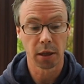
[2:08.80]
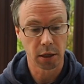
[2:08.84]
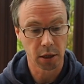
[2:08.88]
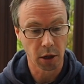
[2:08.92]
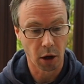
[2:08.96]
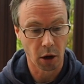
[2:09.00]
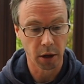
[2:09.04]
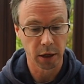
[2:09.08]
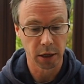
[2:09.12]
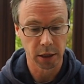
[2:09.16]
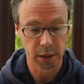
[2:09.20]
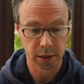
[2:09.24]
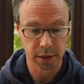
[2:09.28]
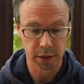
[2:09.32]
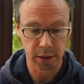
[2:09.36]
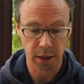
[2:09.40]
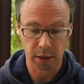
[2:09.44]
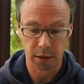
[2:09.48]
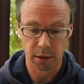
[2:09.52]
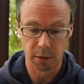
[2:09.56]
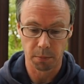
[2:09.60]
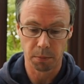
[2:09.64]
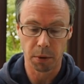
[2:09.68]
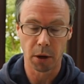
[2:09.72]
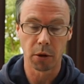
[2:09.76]
They kindly
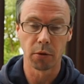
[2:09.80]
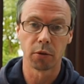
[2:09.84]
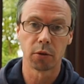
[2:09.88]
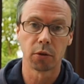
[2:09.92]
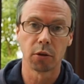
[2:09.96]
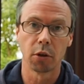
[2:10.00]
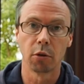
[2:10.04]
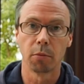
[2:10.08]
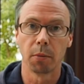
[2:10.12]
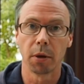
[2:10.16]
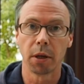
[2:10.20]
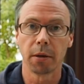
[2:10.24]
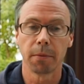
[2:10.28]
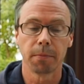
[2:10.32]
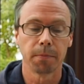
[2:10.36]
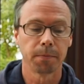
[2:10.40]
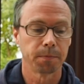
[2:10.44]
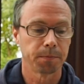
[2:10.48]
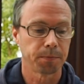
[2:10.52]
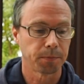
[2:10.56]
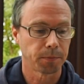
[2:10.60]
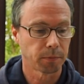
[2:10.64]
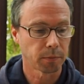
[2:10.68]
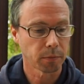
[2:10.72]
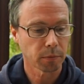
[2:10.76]
sent them both to me.
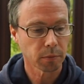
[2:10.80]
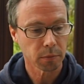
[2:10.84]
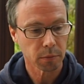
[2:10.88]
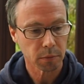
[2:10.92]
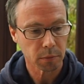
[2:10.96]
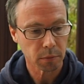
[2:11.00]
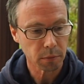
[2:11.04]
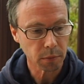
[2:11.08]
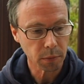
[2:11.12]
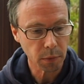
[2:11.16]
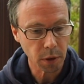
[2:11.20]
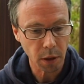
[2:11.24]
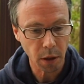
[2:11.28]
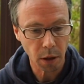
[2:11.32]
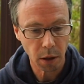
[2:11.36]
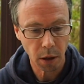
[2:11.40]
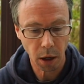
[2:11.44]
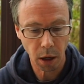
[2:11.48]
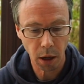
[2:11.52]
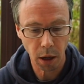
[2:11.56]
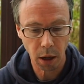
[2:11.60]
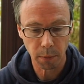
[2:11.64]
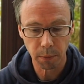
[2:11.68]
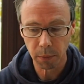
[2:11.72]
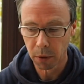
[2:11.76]

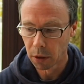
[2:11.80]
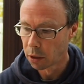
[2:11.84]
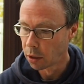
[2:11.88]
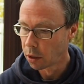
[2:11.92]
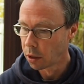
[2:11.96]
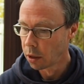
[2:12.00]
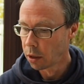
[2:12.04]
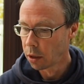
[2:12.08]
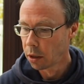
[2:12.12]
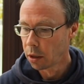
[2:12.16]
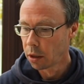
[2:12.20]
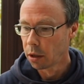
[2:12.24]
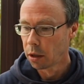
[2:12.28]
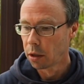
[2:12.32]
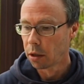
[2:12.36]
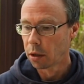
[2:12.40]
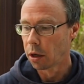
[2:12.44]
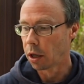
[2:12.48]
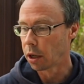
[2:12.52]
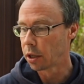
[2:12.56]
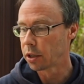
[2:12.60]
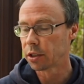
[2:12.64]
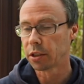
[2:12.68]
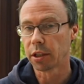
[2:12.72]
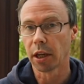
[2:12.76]
Like
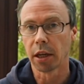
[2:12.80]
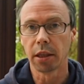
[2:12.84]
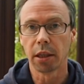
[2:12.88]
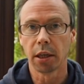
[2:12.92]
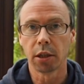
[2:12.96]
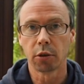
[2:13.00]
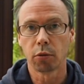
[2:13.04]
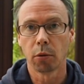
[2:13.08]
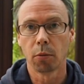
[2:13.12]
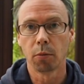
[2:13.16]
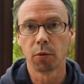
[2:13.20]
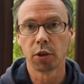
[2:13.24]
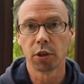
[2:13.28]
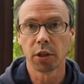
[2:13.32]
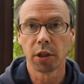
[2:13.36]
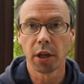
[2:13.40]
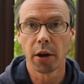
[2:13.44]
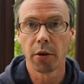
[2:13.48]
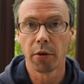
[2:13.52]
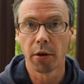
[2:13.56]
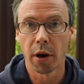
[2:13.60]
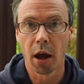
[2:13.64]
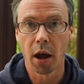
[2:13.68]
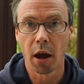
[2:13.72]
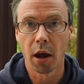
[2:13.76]
I say, this one was a
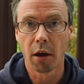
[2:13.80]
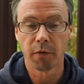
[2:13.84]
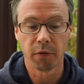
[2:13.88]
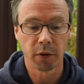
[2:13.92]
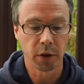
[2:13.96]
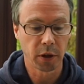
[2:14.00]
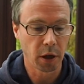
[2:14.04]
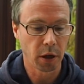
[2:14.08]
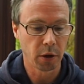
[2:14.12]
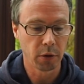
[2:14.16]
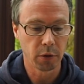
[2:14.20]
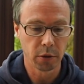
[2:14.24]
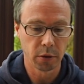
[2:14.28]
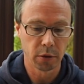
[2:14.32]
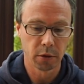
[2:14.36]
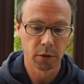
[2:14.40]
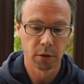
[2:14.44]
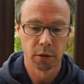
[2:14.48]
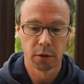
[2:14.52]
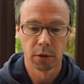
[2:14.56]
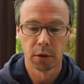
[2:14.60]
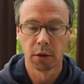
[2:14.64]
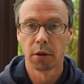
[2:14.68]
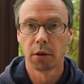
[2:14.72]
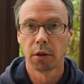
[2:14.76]
year and a half ago.
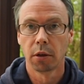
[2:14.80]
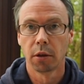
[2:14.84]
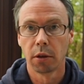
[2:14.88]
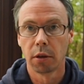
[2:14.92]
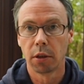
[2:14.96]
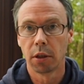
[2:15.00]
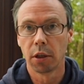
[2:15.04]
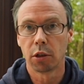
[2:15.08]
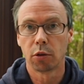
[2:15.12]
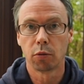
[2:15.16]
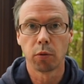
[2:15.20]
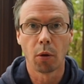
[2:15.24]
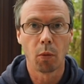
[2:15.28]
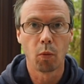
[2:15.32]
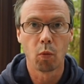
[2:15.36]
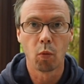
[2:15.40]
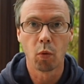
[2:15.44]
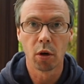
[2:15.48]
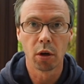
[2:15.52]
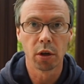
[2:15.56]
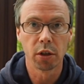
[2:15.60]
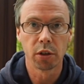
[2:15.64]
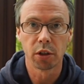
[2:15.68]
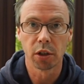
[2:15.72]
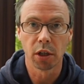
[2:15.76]
This one
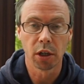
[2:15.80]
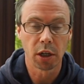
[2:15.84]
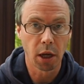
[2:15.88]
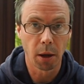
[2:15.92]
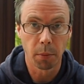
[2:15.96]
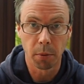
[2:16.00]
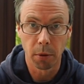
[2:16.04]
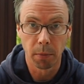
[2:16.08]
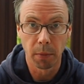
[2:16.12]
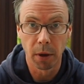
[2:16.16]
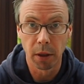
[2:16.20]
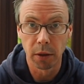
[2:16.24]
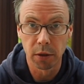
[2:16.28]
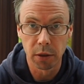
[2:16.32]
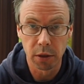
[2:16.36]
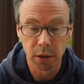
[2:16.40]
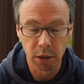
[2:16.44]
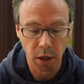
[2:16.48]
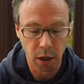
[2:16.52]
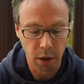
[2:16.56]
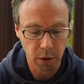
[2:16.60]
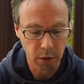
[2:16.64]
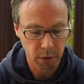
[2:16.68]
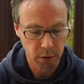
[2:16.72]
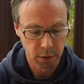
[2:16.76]
was a couple of months
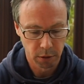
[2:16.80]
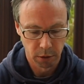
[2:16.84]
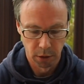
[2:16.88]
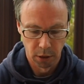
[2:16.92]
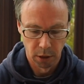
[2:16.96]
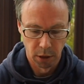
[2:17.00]
ago.